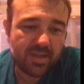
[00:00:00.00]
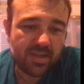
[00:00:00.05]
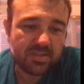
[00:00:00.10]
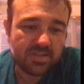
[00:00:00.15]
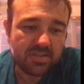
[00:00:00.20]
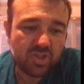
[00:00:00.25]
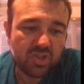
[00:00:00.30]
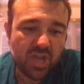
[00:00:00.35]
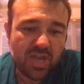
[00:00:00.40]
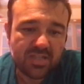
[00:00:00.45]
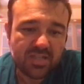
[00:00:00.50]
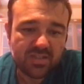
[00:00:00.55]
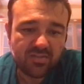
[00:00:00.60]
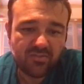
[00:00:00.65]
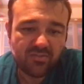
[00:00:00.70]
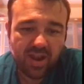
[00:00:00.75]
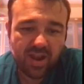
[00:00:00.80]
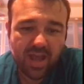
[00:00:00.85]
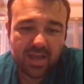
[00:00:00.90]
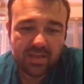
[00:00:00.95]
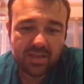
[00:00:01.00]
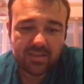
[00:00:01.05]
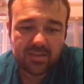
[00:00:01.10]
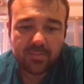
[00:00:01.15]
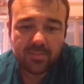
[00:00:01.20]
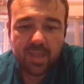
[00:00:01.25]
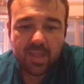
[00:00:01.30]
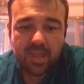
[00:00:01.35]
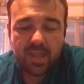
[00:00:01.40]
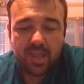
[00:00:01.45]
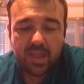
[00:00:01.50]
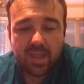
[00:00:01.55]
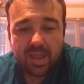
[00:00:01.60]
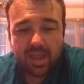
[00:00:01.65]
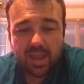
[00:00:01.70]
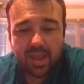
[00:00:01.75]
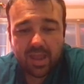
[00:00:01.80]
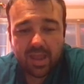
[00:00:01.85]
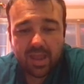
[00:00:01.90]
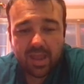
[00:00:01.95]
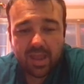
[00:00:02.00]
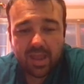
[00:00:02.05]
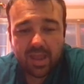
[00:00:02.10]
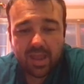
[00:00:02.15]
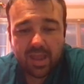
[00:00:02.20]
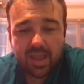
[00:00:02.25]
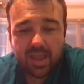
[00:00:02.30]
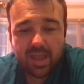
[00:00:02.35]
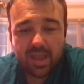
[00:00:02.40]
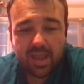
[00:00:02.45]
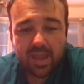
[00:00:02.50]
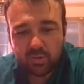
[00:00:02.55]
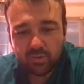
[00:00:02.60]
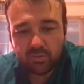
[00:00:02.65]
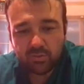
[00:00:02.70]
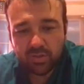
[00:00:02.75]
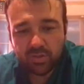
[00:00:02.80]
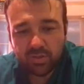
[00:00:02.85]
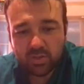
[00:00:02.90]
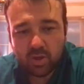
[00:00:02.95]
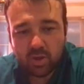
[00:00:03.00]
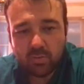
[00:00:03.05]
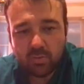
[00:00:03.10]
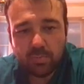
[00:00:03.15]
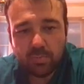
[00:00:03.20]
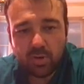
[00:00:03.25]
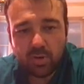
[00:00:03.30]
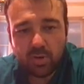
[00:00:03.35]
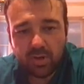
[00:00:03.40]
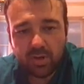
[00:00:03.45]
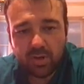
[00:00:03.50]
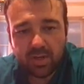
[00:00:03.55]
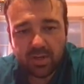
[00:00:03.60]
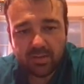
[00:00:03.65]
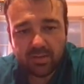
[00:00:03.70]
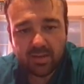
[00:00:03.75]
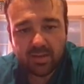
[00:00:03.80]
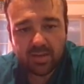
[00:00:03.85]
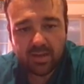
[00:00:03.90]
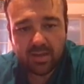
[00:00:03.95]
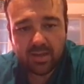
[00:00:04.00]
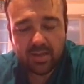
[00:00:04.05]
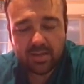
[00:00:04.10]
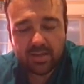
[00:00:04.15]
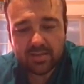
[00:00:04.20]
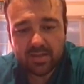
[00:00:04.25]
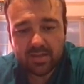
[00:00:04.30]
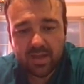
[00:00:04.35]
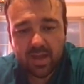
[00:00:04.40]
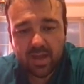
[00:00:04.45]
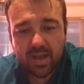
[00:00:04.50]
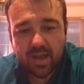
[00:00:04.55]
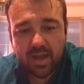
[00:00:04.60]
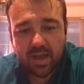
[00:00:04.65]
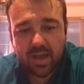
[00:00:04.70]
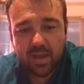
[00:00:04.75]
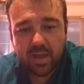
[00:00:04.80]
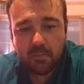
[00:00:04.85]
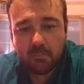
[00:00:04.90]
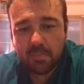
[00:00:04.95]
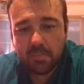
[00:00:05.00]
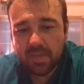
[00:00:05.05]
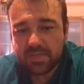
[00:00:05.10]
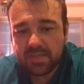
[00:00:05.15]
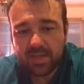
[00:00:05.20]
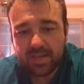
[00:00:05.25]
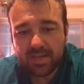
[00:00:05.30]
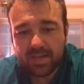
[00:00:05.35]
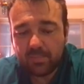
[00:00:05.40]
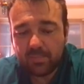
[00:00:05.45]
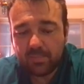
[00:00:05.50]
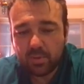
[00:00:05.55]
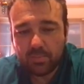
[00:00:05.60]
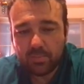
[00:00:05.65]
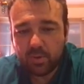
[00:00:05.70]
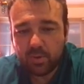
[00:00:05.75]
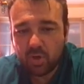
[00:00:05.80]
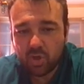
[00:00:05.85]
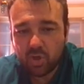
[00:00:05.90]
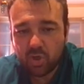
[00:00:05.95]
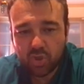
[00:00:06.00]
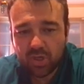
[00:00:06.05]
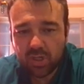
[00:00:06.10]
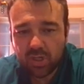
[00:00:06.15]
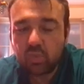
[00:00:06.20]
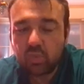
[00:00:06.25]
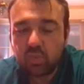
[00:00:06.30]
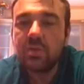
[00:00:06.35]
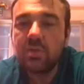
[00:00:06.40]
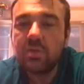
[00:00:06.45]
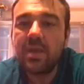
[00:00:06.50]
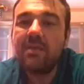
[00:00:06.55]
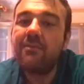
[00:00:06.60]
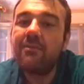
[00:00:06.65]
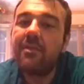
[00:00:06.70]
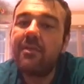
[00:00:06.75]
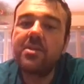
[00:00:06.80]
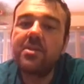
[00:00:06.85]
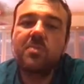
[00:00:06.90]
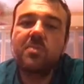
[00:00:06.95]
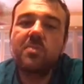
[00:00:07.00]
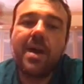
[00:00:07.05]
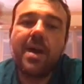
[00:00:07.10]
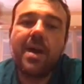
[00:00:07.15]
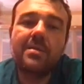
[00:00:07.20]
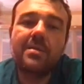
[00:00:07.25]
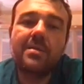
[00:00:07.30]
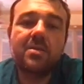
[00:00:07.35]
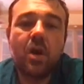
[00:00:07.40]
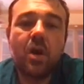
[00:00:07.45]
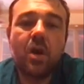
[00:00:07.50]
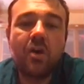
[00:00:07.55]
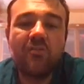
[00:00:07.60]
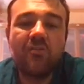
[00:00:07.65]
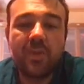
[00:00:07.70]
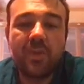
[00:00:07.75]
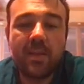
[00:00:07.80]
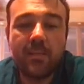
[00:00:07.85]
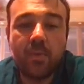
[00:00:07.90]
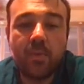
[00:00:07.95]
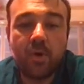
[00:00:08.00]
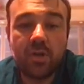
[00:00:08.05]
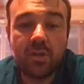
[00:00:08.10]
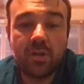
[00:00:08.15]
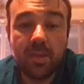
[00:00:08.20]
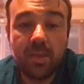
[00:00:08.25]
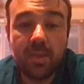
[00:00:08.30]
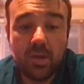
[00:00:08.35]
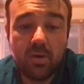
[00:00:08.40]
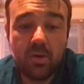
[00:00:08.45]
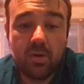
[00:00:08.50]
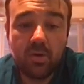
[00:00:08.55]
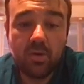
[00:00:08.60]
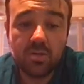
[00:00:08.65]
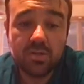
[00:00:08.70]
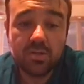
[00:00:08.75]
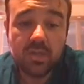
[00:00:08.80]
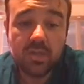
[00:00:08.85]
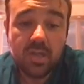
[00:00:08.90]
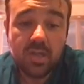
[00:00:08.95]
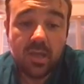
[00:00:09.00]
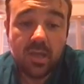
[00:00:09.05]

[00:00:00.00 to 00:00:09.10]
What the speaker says: is just flat, and the amplitude of this component is basically proportional to the average mass of primordial black holes.